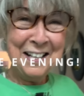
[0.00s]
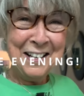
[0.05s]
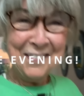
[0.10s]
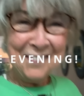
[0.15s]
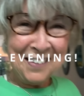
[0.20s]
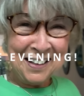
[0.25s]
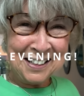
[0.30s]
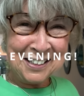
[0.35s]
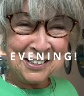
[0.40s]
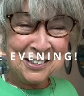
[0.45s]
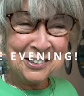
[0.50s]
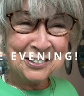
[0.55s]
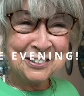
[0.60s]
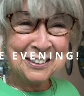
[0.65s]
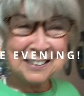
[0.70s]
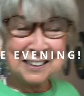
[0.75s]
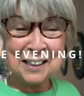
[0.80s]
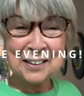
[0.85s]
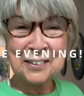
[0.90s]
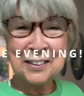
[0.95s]
my
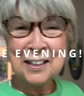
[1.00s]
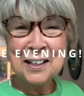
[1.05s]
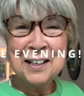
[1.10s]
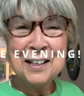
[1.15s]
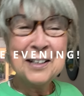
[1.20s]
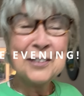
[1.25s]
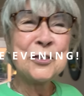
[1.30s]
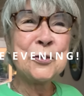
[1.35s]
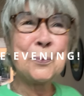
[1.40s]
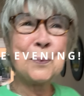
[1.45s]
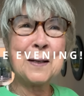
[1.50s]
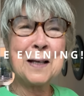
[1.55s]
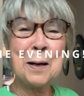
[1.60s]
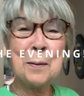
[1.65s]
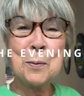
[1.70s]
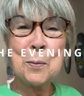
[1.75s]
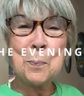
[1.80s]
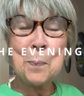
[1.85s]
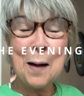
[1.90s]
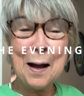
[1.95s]
godson to
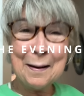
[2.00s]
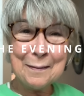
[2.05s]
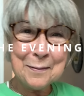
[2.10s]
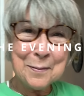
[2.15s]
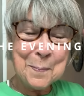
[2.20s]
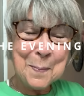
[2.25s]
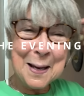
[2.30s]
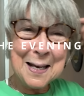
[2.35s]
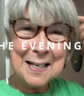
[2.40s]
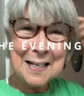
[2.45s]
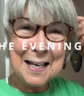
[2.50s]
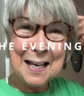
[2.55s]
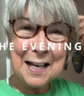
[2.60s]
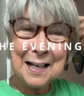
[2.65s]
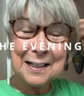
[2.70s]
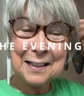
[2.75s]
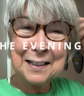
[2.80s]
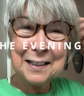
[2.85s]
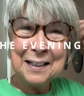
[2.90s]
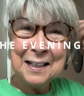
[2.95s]
become a
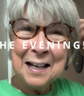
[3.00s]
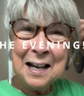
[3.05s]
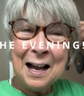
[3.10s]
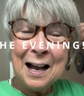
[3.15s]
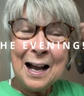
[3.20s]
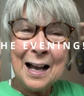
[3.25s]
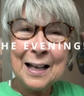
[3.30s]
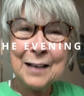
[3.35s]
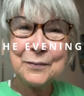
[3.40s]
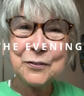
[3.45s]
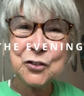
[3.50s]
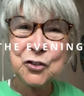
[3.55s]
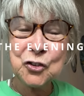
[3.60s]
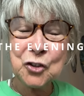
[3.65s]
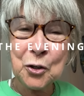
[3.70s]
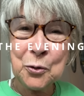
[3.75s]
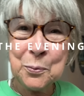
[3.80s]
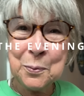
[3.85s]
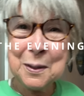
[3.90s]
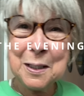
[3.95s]
pyromaniac. I have
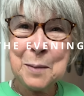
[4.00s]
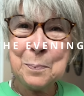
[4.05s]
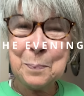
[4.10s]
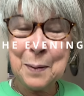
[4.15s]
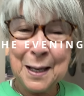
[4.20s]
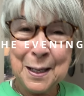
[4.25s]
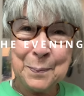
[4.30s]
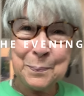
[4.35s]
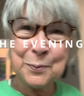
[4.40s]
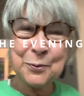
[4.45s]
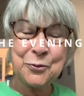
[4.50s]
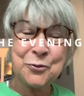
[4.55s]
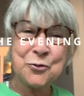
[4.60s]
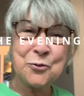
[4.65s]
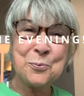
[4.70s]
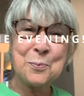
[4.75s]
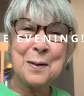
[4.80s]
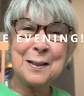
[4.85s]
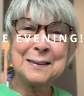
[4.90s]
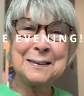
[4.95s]
so many papers
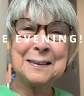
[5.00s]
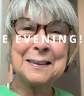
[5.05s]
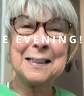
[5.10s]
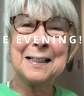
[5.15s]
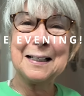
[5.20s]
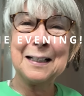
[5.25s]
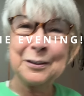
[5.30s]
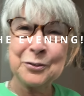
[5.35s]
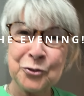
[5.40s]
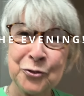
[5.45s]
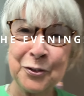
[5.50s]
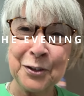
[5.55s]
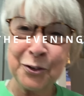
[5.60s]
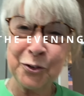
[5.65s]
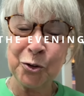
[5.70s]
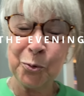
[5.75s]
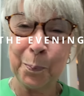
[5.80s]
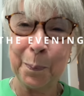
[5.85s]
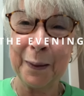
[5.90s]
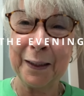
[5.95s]
from my decluttering
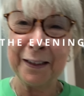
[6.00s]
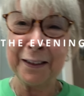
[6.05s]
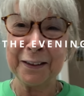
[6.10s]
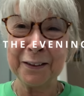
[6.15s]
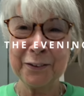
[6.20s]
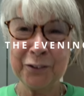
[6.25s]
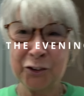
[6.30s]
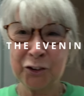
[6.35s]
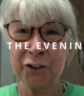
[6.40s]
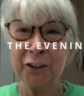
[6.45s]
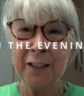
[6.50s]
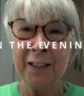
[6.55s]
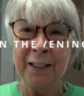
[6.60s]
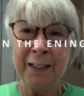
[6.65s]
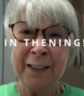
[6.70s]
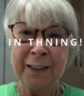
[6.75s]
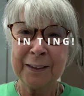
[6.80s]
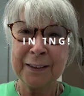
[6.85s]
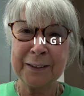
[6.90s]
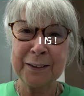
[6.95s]
splurge
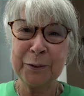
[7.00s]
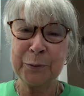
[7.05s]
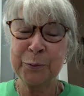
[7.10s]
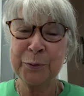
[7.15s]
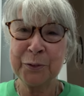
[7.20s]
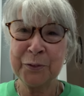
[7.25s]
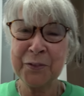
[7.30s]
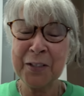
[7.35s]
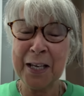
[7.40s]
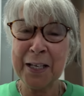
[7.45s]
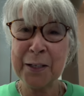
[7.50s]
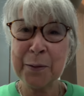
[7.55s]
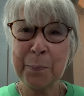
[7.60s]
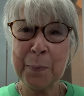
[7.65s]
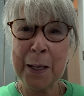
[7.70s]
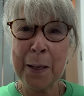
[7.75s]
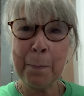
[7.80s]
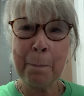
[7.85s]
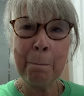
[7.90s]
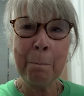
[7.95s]
that it would have taken
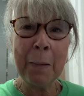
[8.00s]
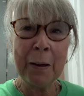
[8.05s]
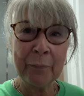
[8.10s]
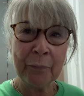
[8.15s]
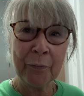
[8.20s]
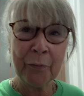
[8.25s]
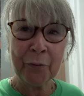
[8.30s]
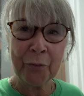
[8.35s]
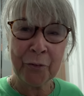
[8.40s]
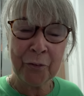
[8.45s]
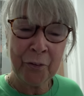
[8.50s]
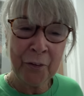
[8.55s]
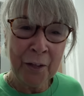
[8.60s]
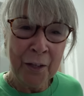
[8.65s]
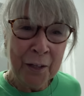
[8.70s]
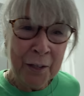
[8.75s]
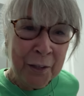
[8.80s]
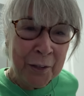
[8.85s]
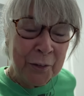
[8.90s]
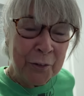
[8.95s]
me a month
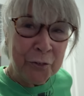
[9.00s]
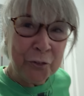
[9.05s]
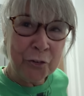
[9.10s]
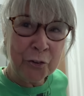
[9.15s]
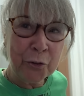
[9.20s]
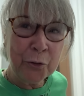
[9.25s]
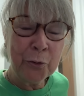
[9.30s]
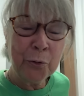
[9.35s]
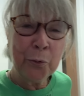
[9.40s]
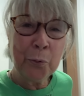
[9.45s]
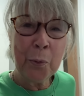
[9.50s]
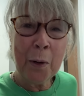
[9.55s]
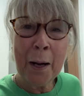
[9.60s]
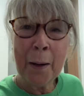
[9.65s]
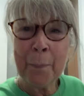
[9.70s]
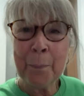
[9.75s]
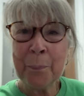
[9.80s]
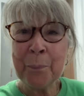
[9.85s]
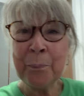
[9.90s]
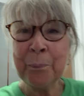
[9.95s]
to
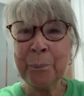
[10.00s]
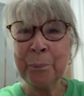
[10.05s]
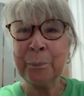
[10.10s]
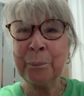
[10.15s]
um,